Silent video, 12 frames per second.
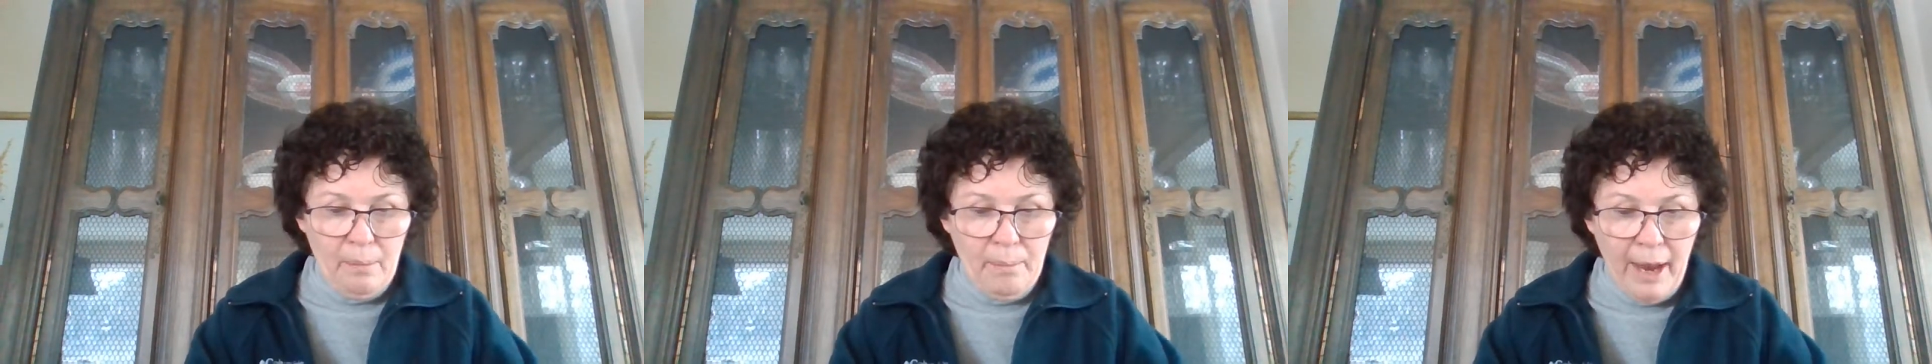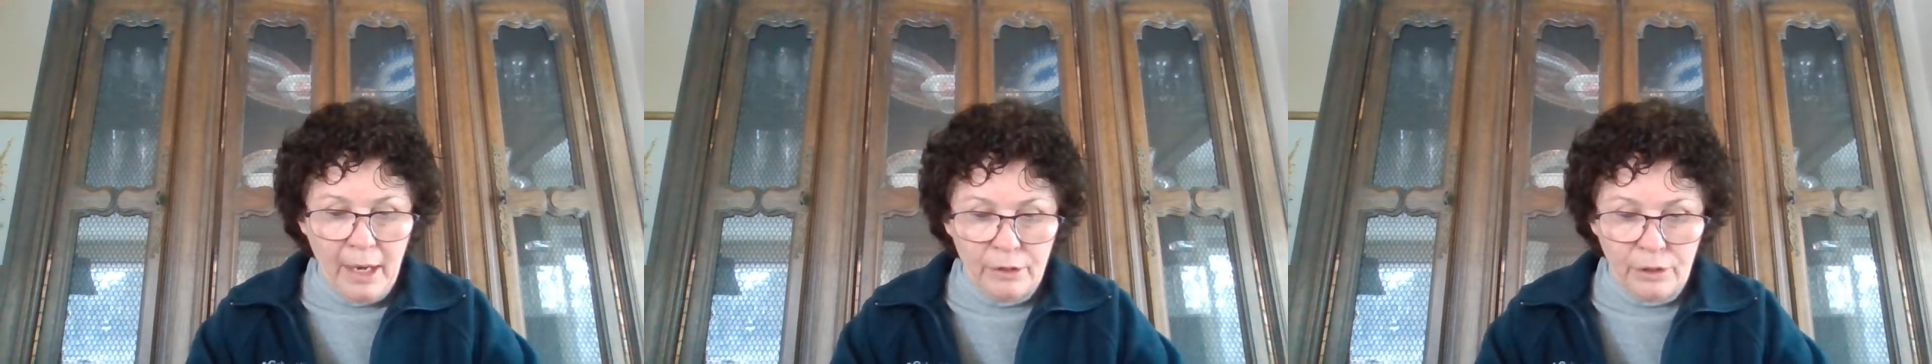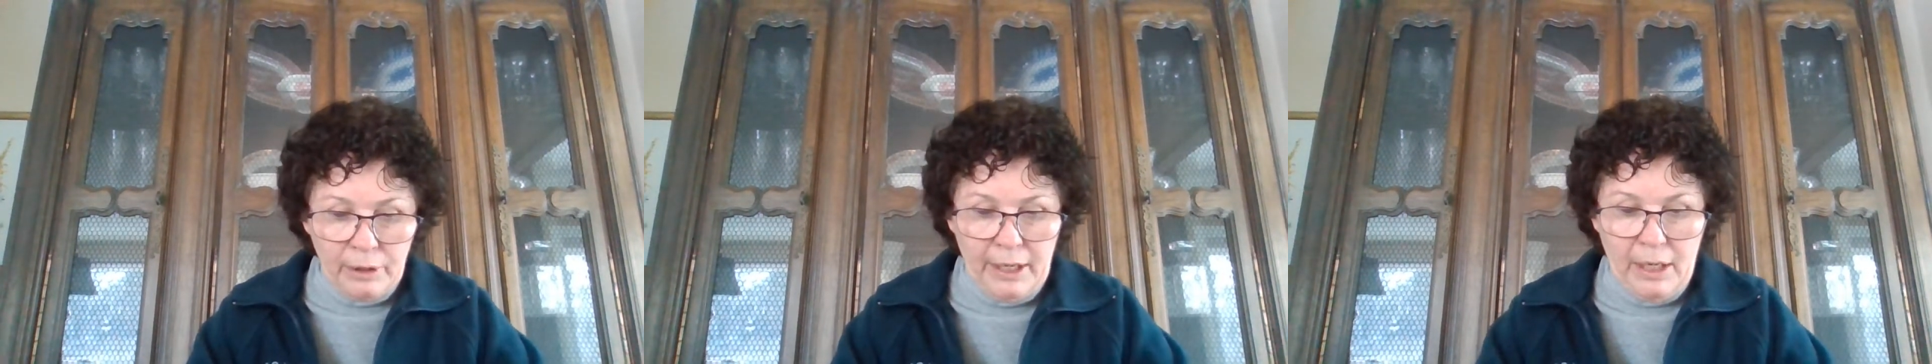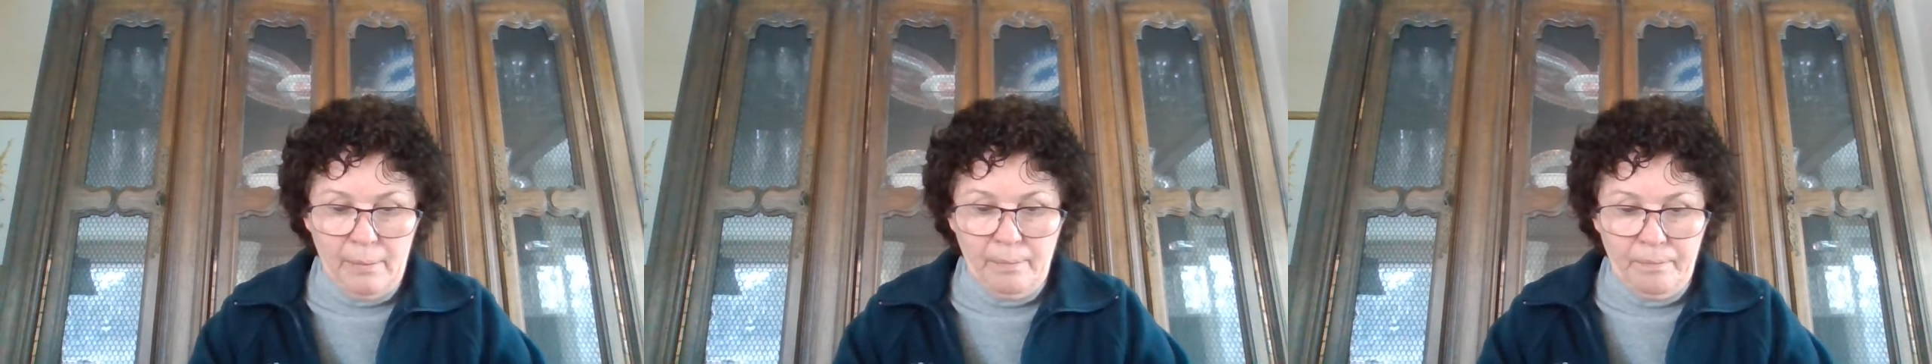
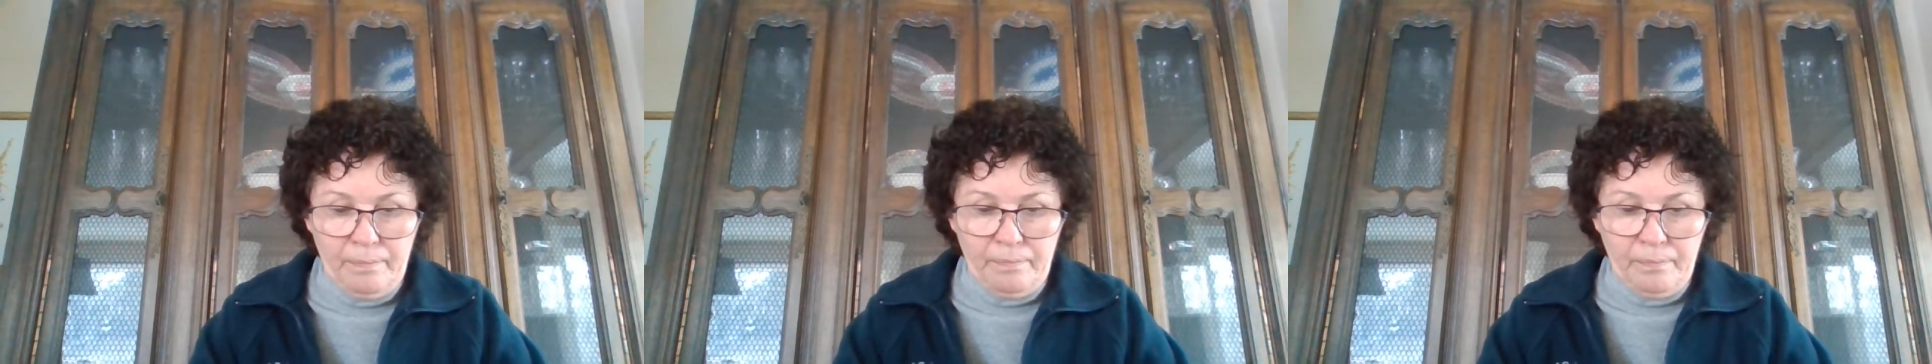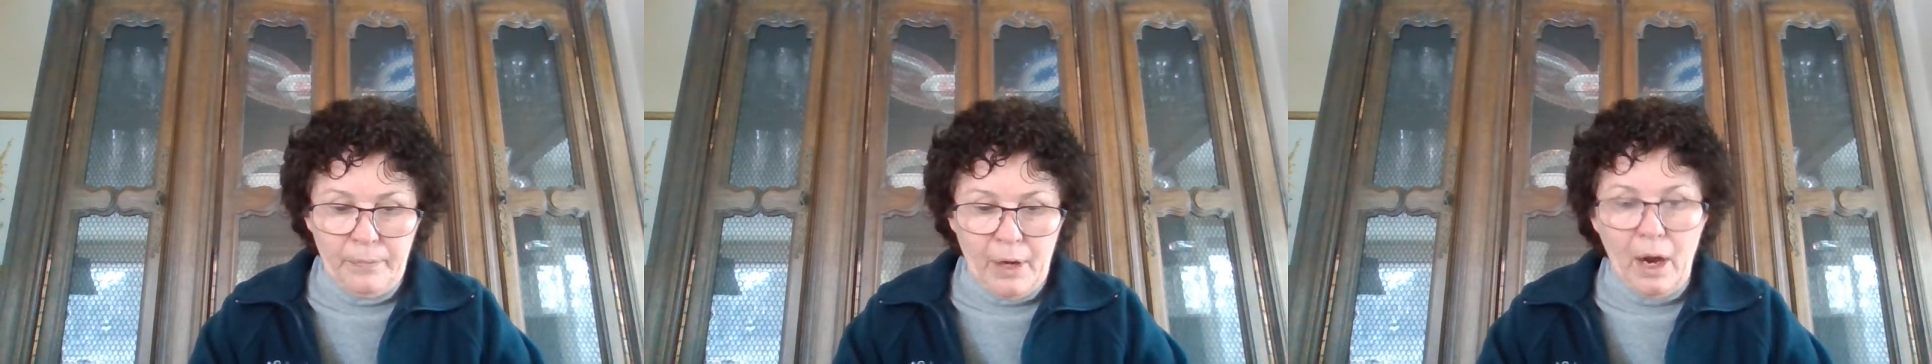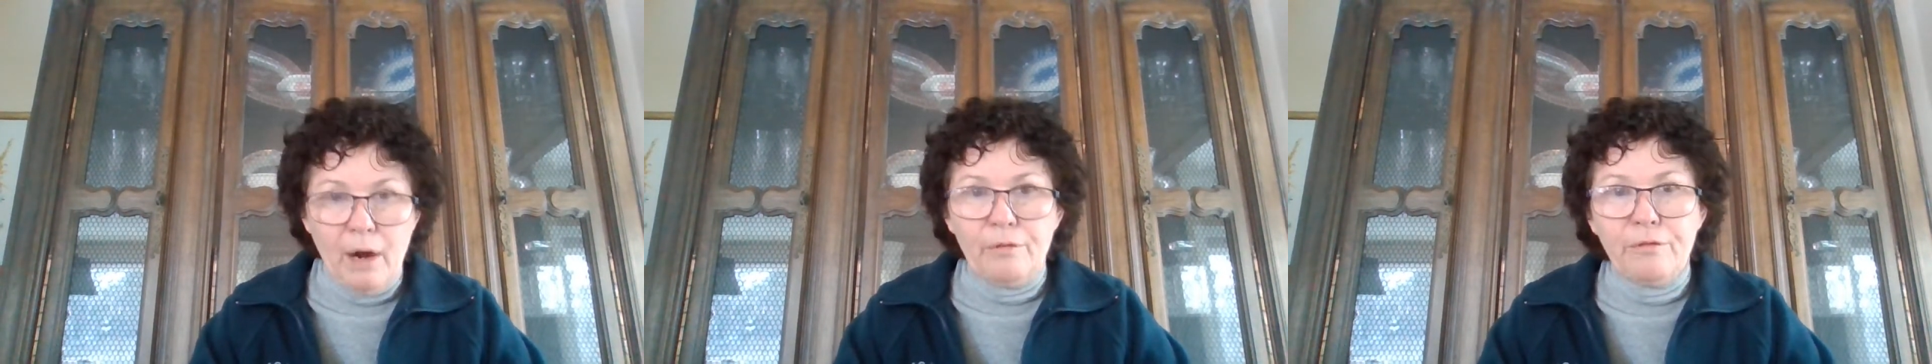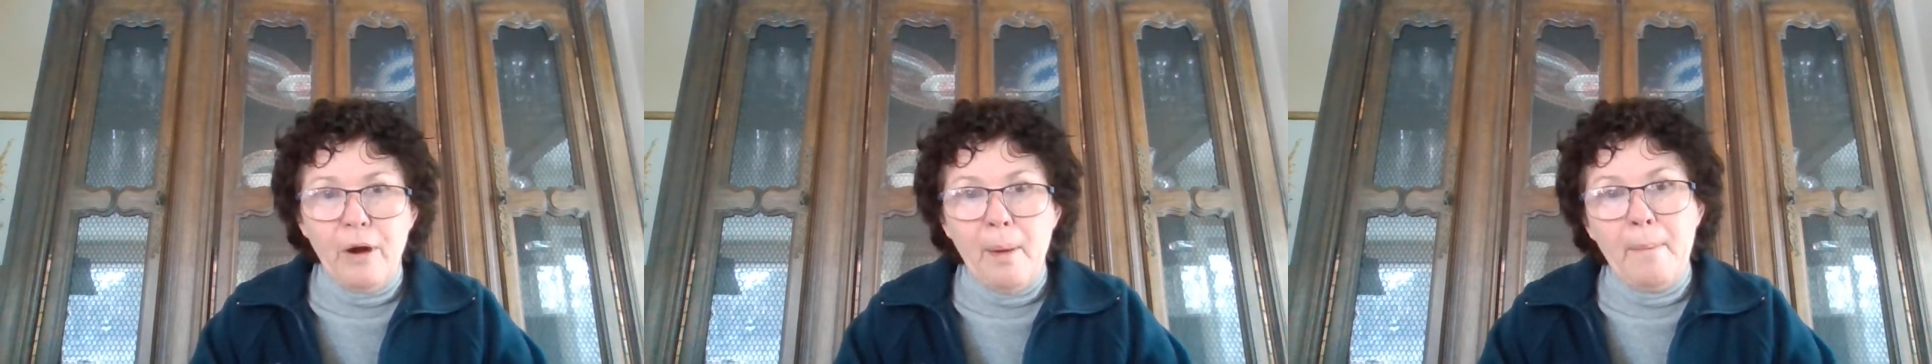Manderley are
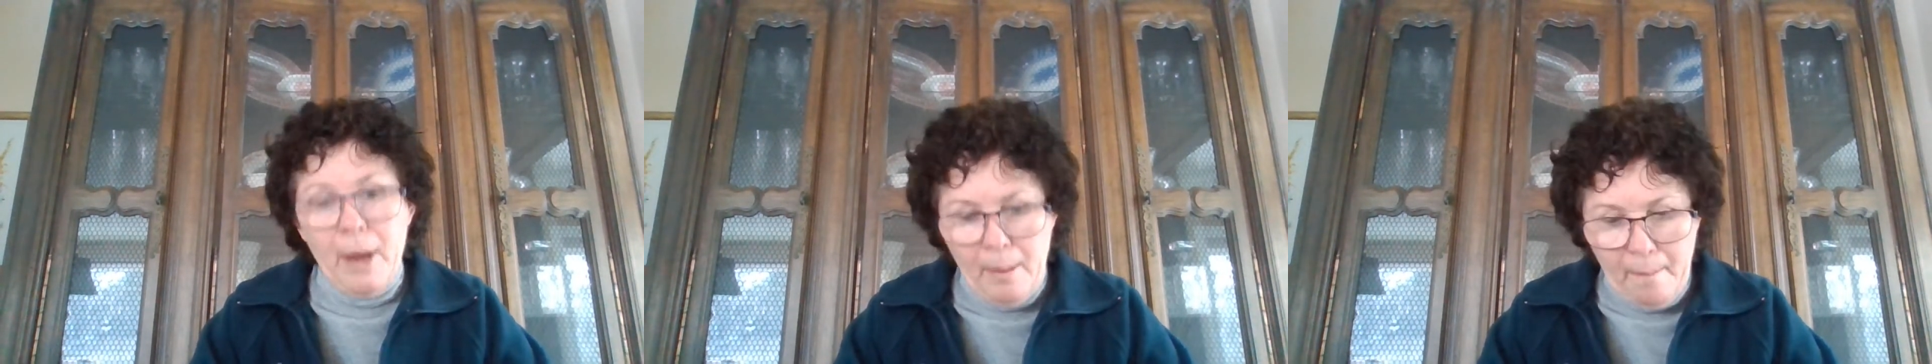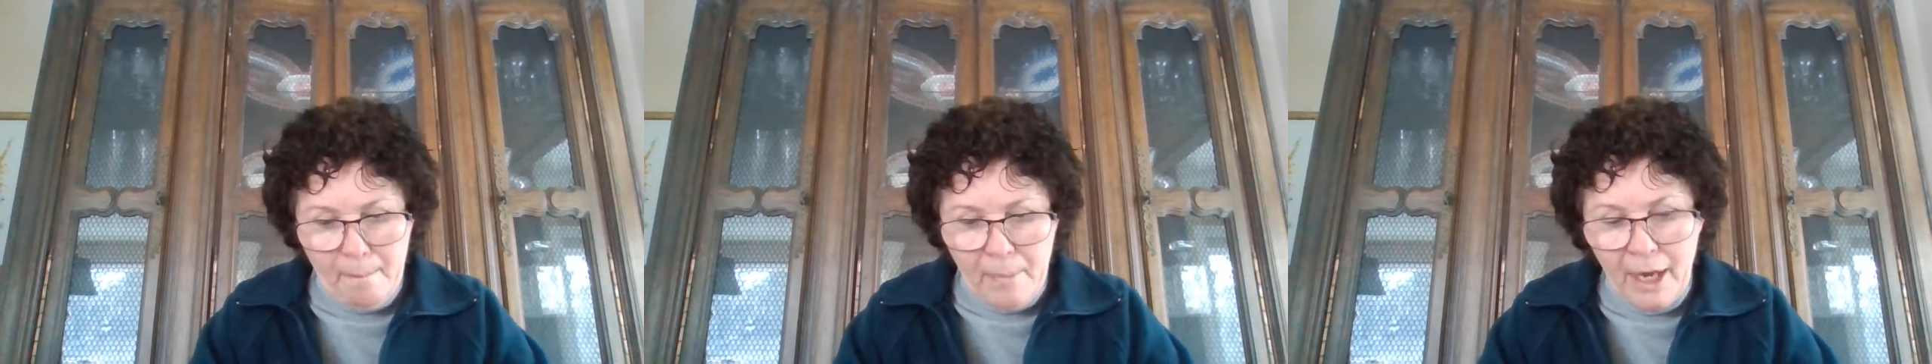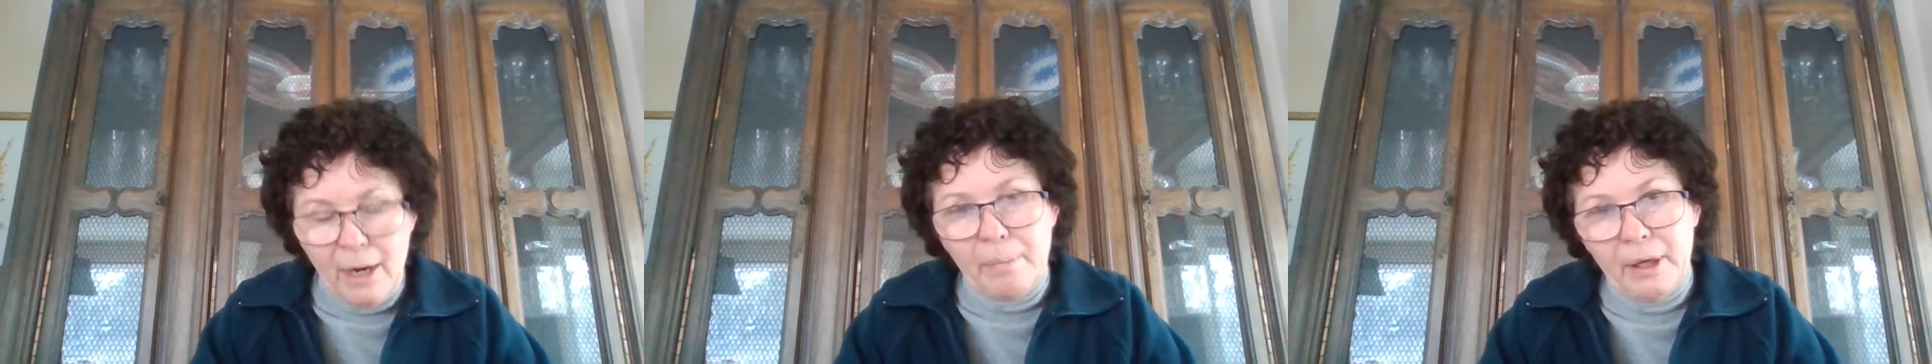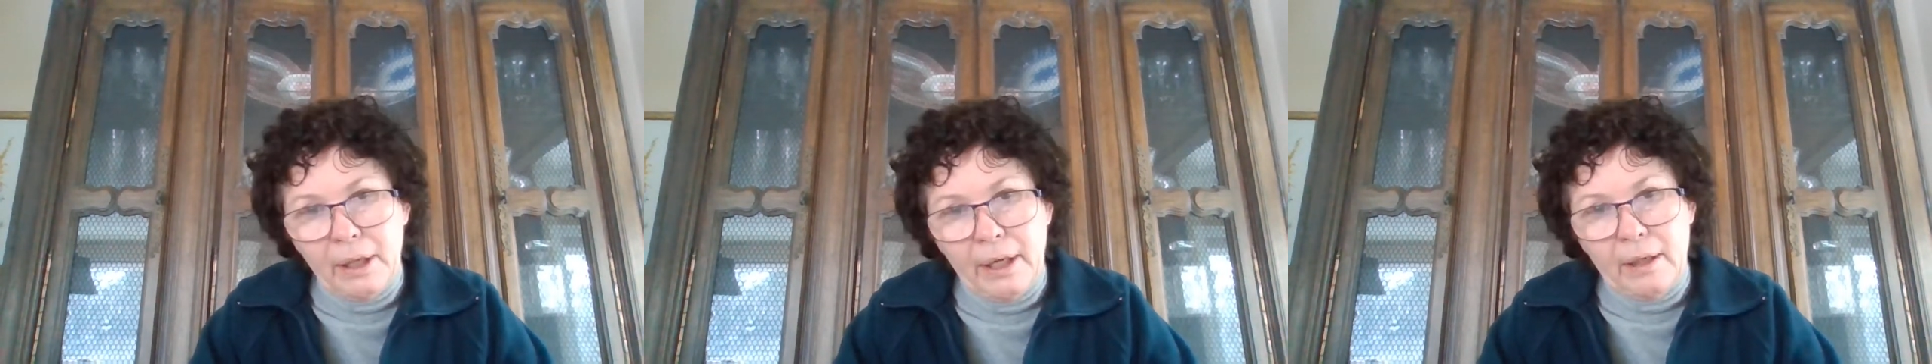from
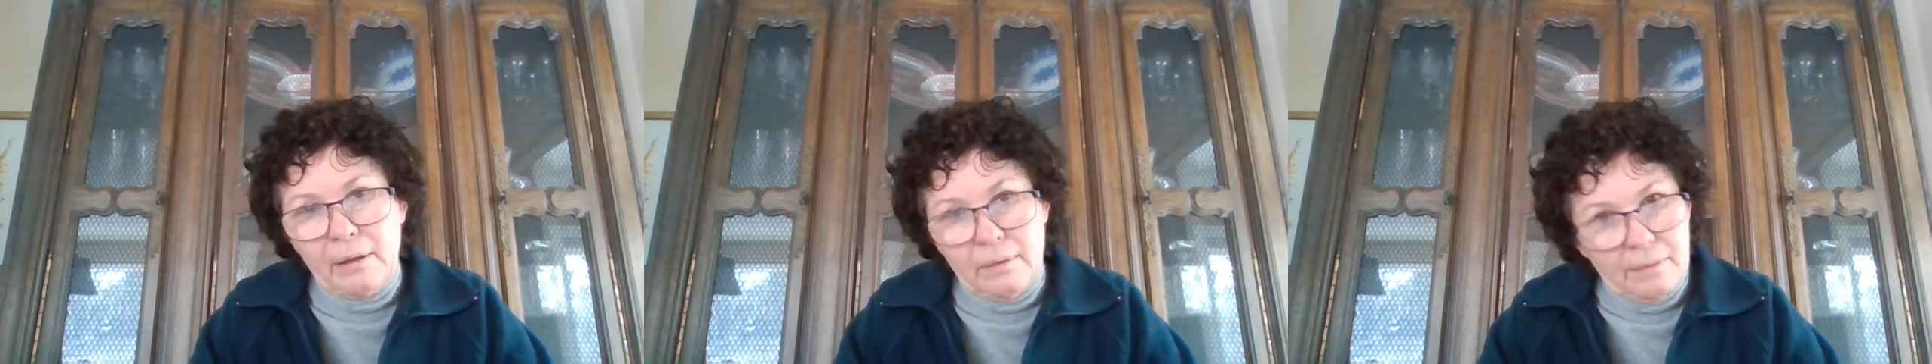Menabilly.